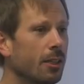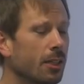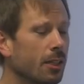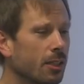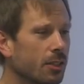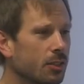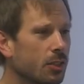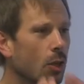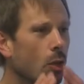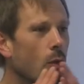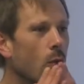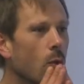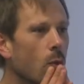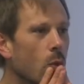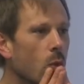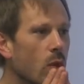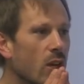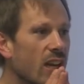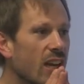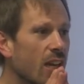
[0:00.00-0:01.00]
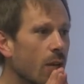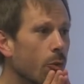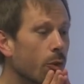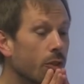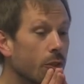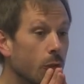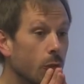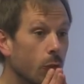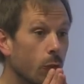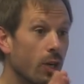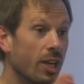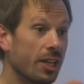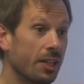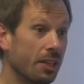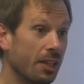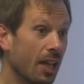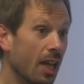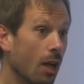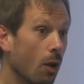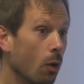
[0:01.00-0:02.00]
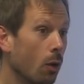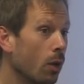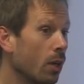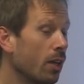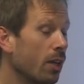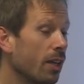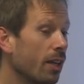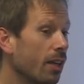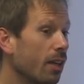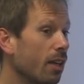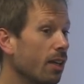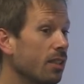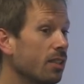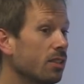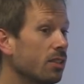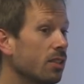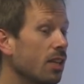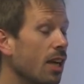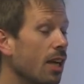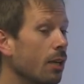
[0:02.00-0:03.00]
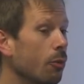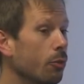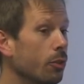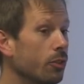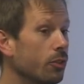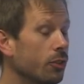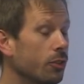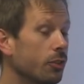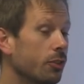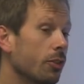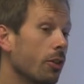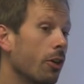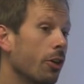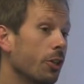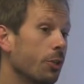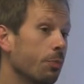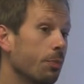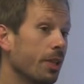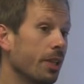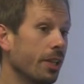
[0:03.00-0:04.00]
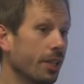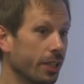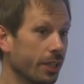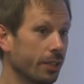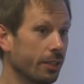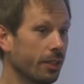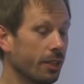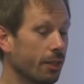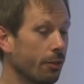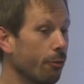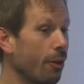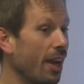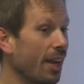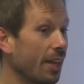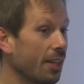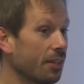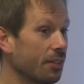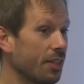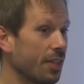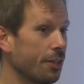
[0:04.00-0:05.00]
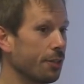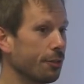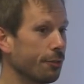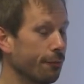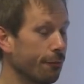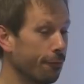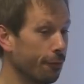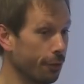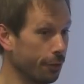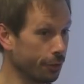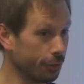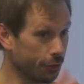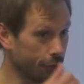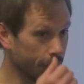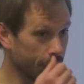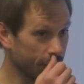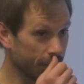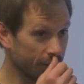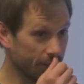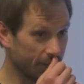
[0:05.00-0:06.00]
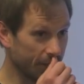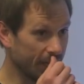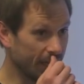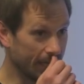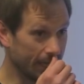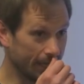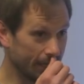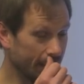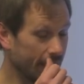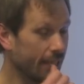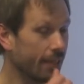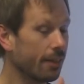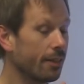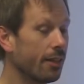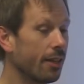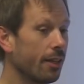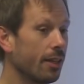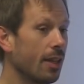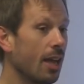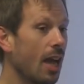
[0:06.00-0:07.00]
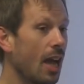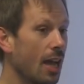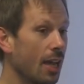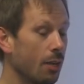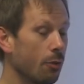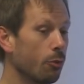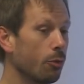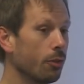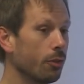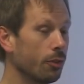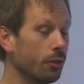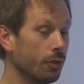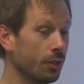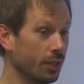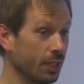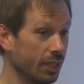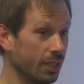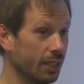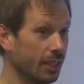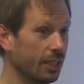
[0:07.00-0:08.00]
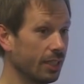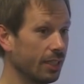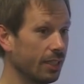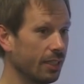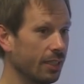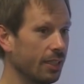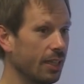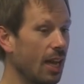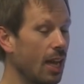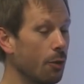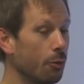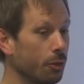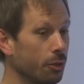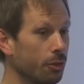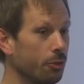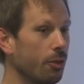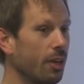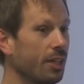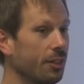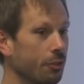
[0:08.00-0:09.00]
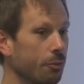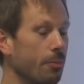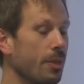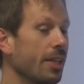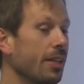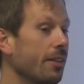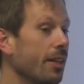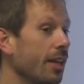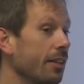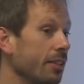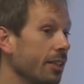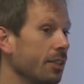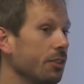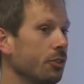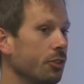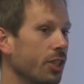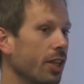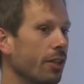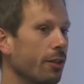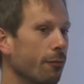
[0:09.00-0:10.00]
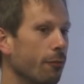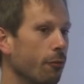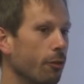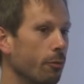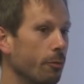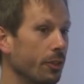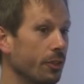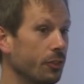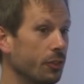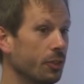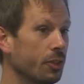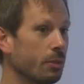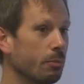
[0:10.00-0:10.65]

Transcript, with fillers: So what I would do right now is I would start building a rack extension first, and, and then I would, uh, I would try to make that into another format.